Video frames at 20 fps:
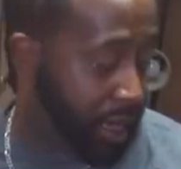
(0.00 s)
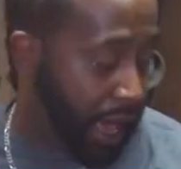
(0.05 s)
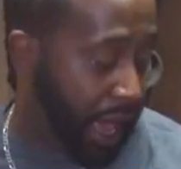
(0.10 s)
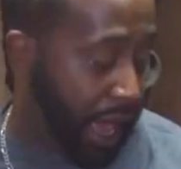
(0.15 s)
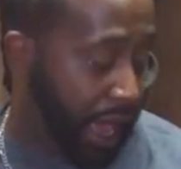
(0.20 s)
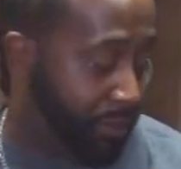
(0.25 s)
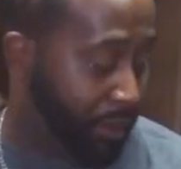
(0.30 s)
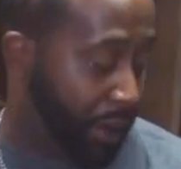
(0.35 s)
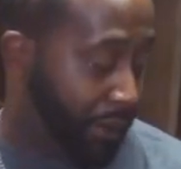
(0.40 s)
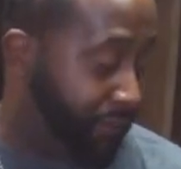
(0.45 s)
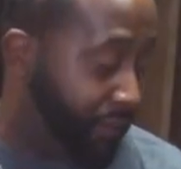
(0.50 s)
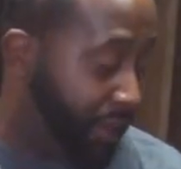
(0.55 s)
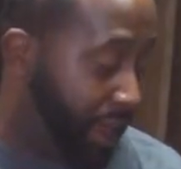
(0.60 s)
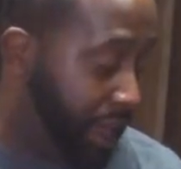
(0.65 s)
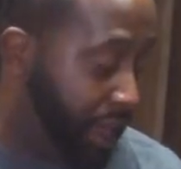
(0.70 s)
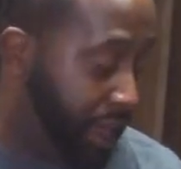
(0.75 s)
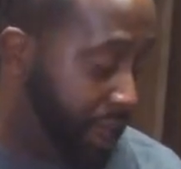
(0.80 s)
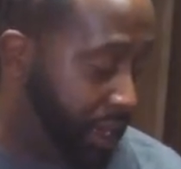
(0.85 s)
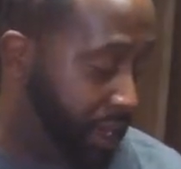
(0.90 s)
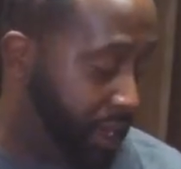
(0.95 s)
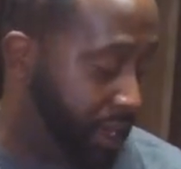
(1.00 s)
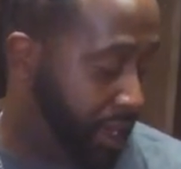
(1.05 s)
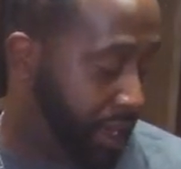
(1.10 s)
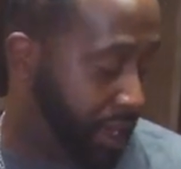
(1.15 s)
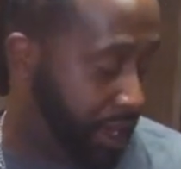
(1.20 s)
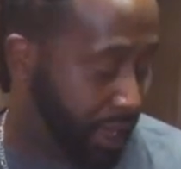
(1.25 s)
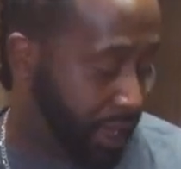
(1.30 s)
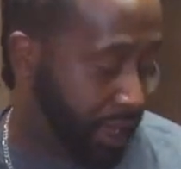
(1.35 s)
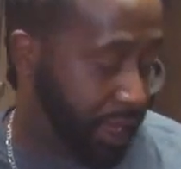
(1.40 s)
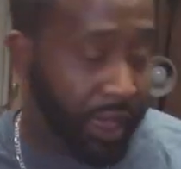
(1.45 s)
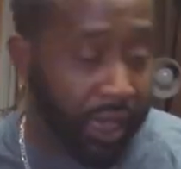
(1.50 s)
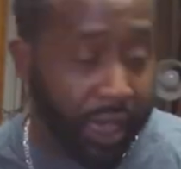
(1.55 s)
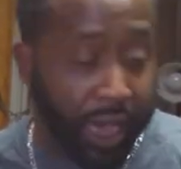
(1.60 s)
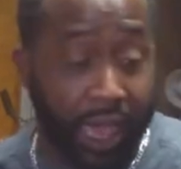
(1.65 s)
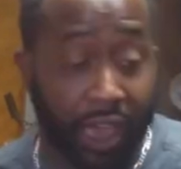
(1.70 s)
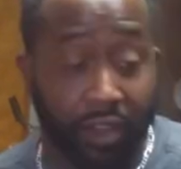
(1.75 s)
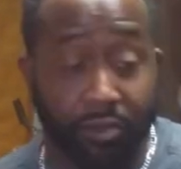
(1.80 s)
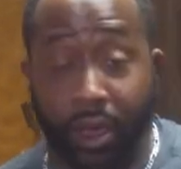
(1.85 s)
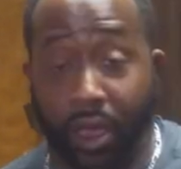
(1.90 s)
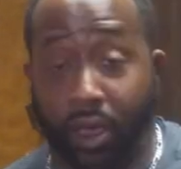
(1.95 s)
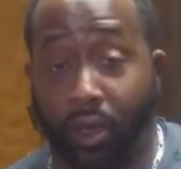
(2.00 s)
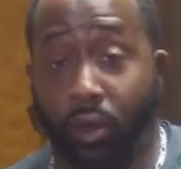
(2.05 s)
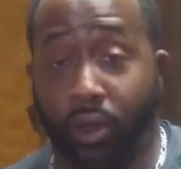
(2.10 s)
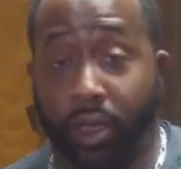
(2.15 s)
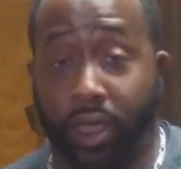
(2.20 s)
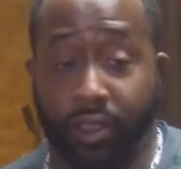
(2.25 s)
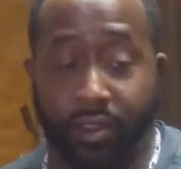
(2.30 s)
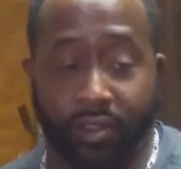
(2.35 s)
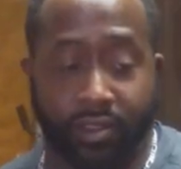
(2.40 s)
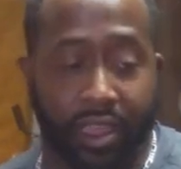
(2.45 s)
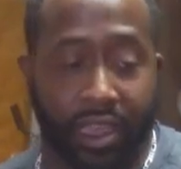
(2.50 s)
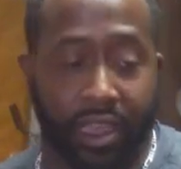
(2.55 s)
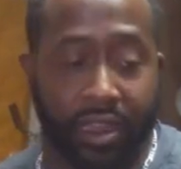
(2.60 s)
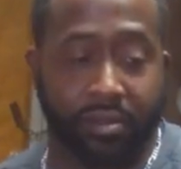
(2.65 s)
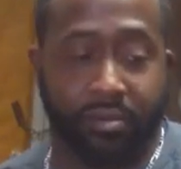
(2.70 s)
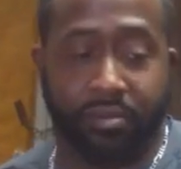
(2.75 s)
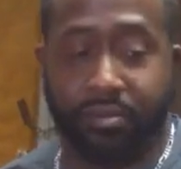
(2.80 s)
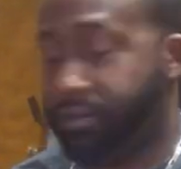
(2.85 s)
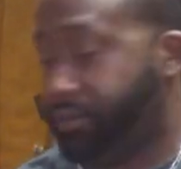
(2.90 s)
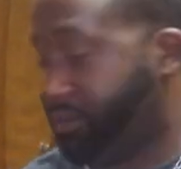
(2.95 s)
I have my fan, I have my cooking set.